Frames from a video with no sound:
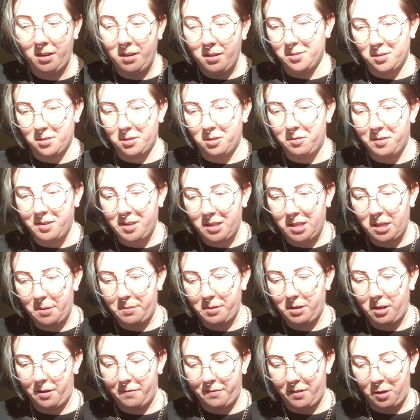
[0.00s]
I wasn't cleaning them
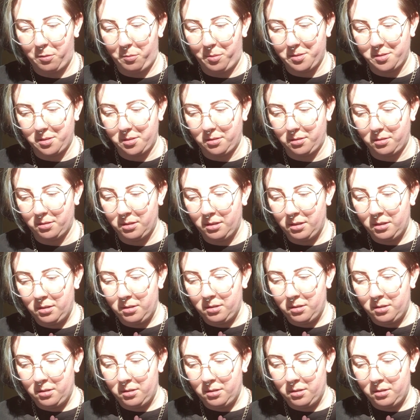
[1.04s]
enough. I wasn't